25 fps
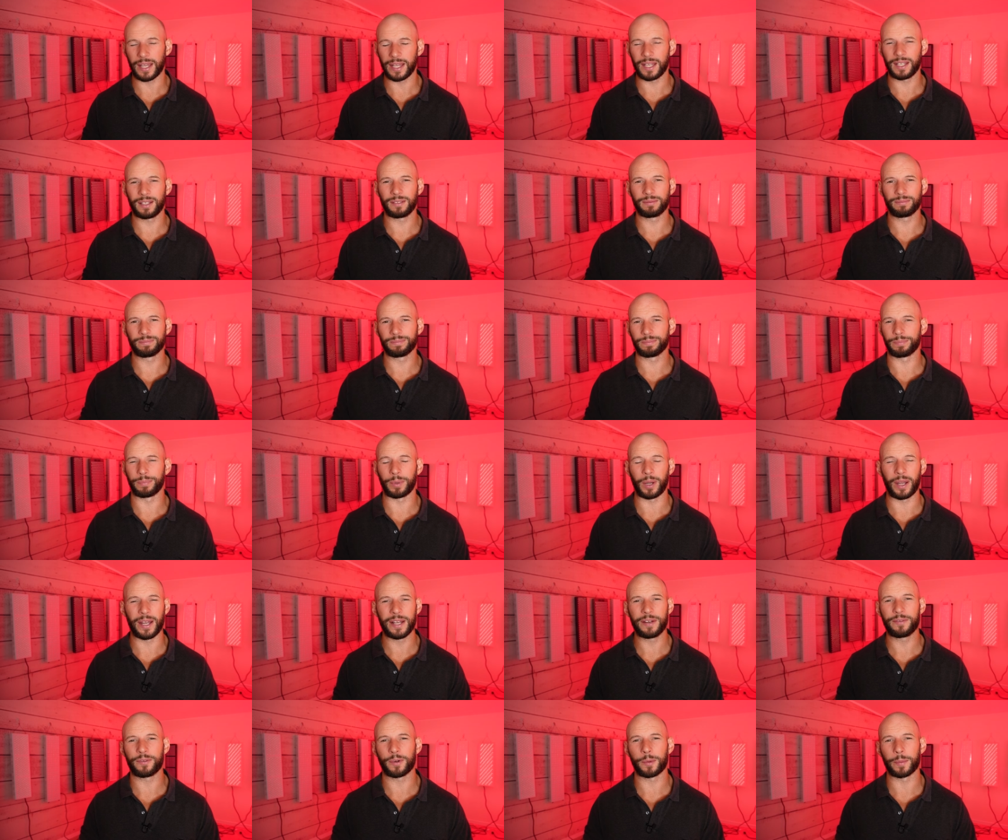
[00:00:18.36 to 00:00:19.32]
and
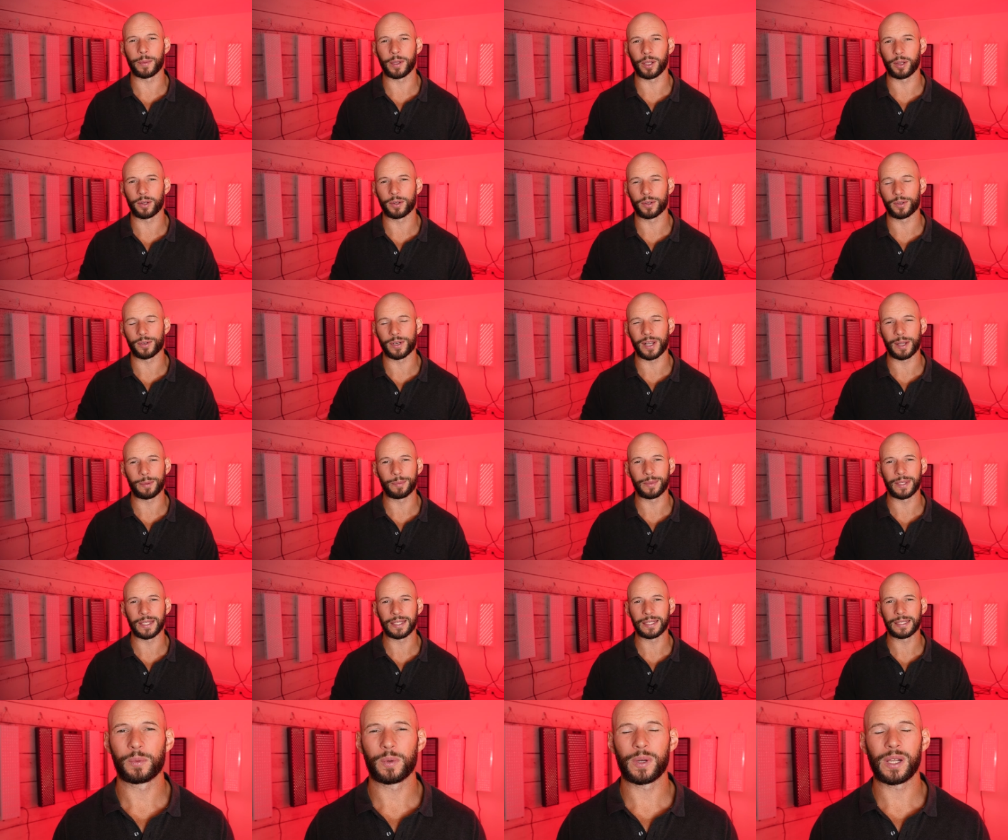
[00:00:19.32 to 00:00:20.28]
buying from a local
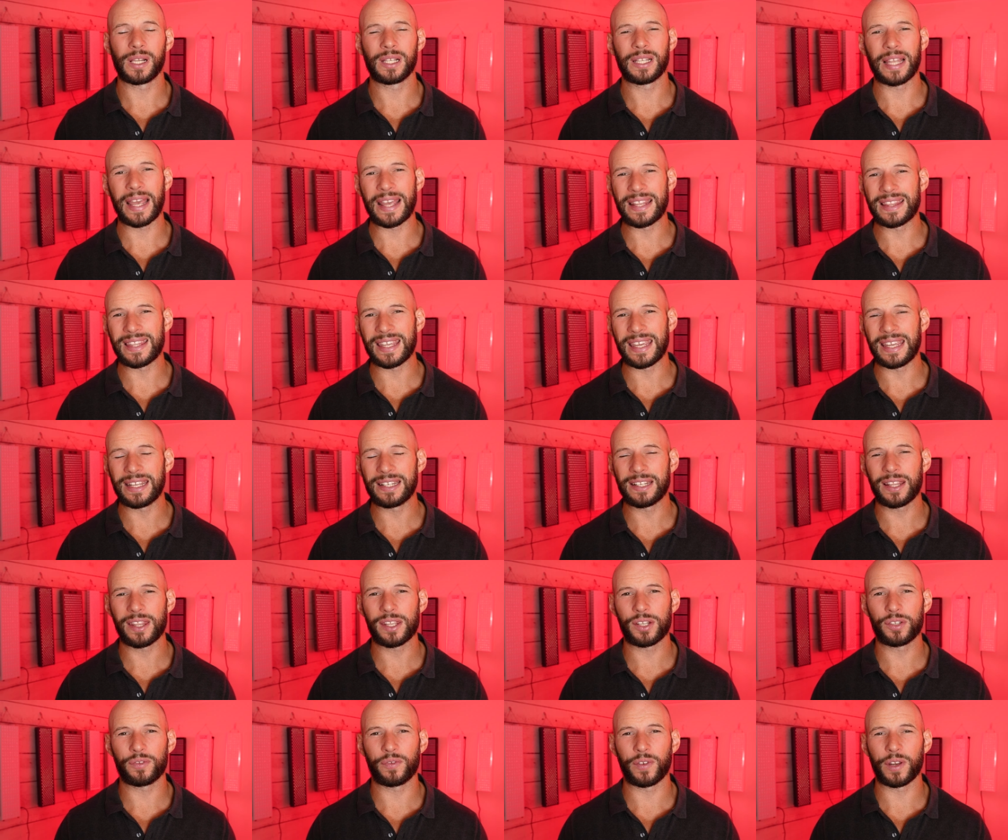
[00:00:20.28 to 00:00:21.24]
company? Well, at the end of
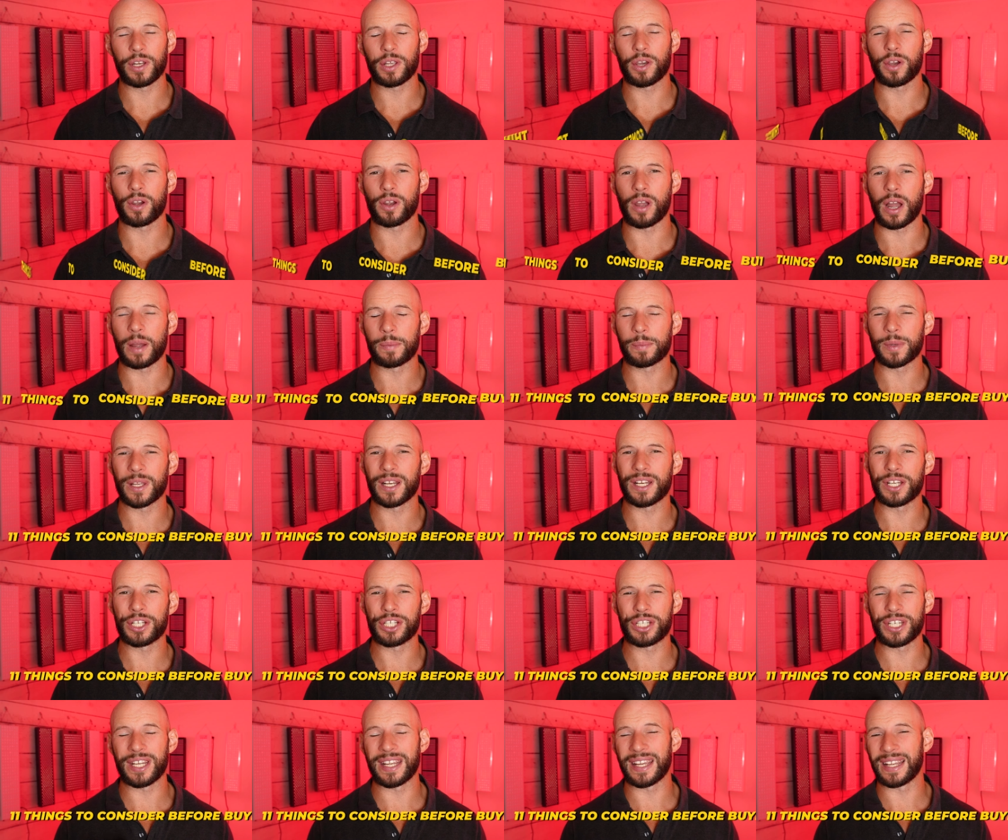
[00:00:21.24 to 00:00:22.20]
this video, I'm going to
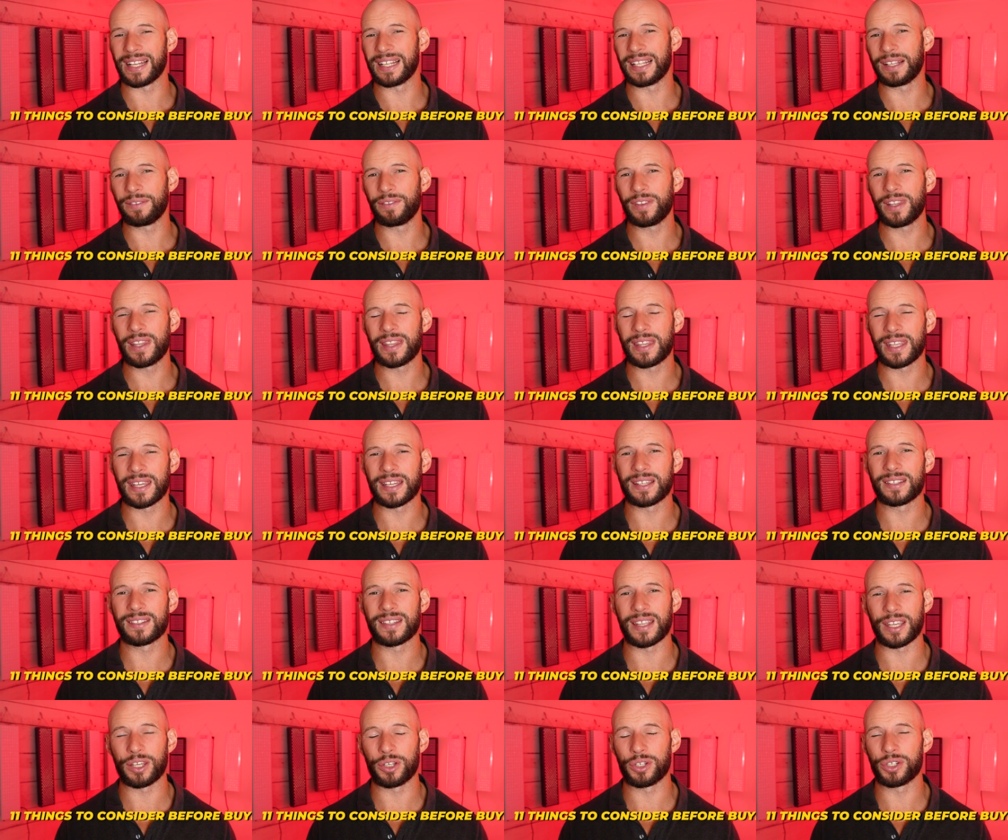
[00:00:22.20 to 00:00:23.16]
share eleven
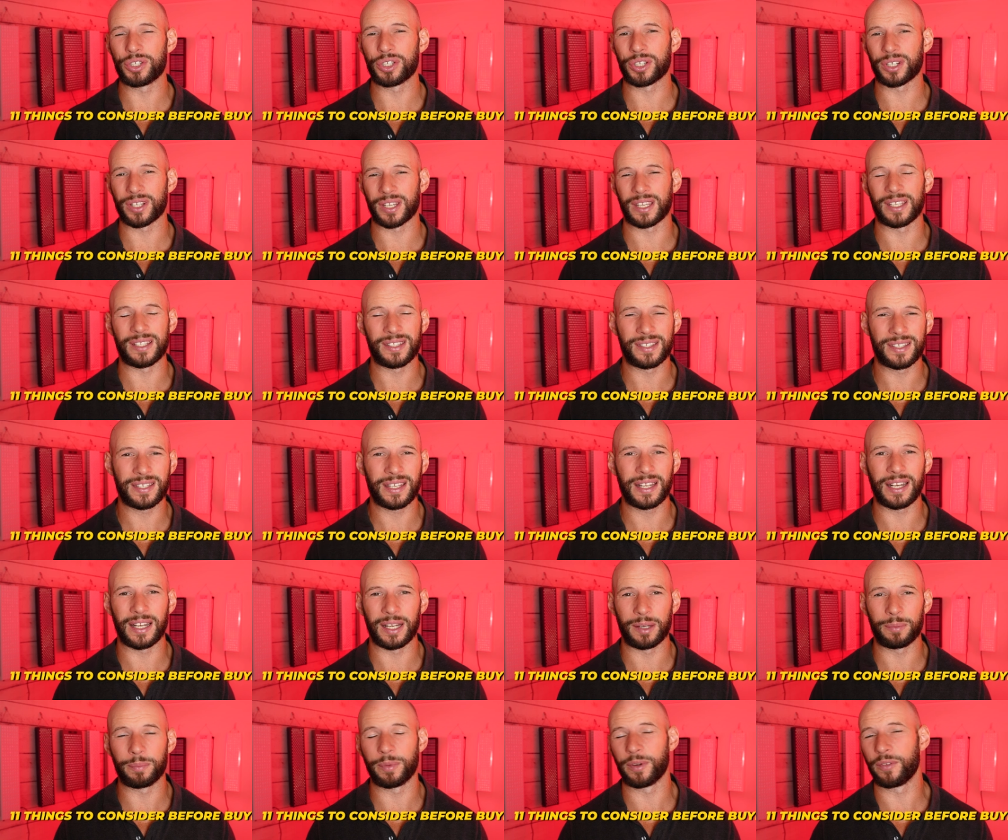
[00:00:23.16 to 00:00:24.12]
things that you should
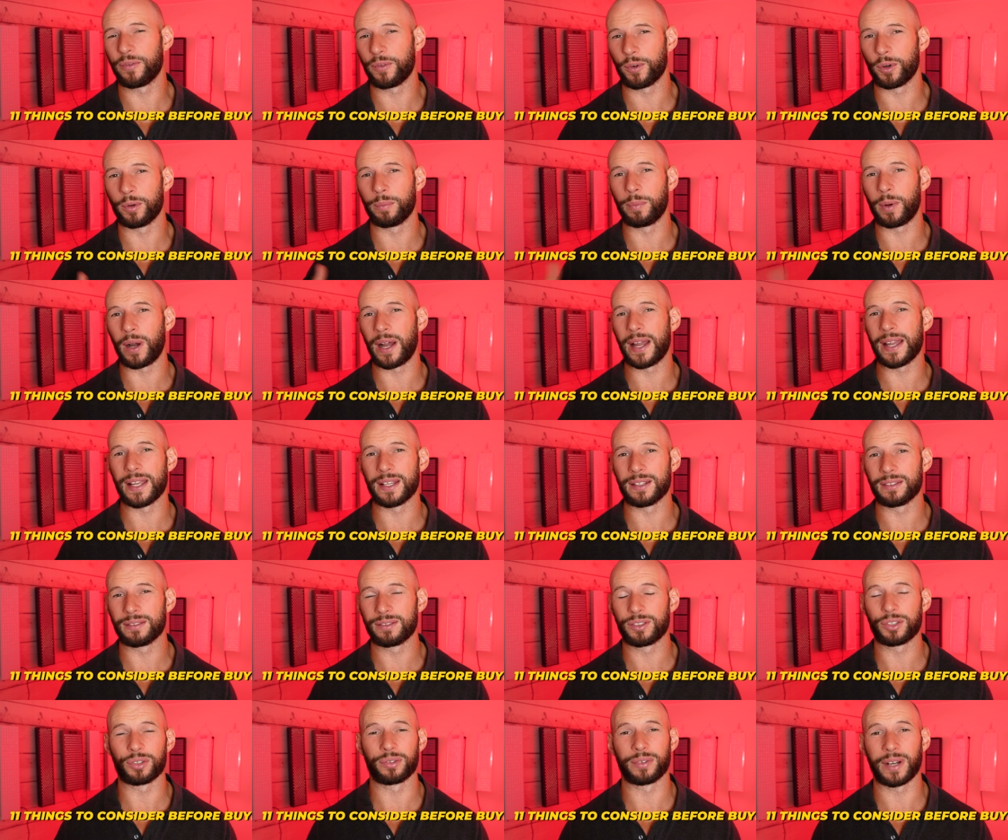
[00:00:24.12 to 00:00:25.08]
consider before buying
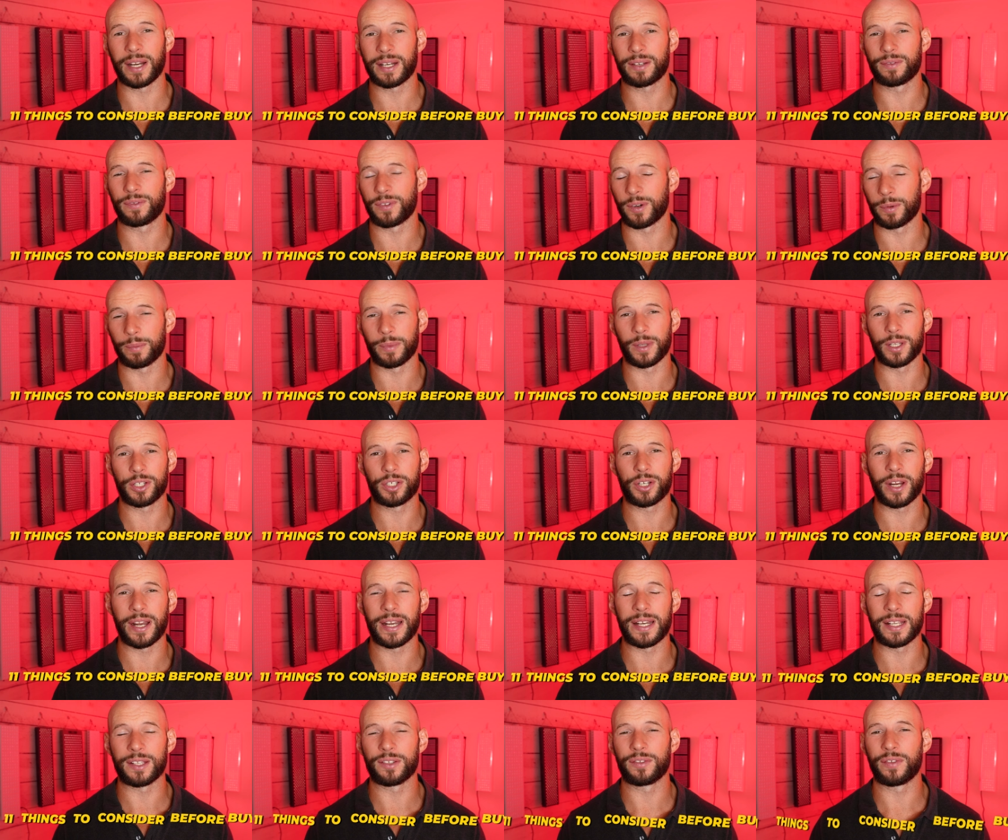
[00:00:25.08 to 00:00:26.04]
direct from the
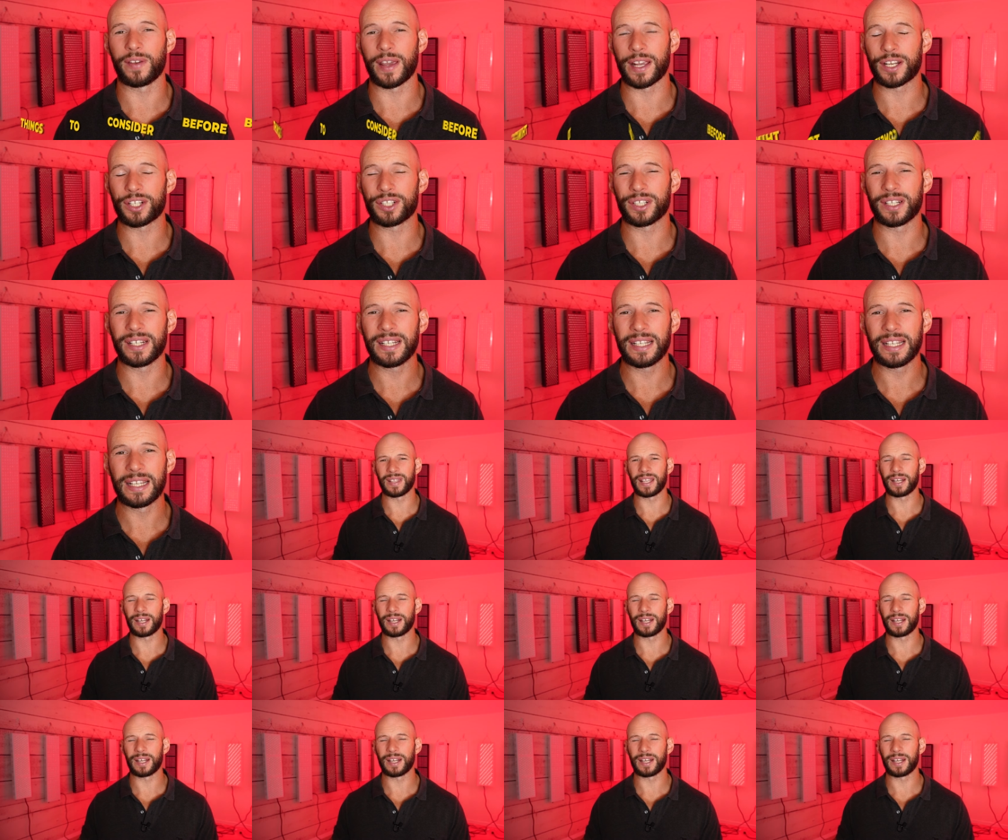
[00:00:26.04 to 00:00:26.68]
Chinese factory.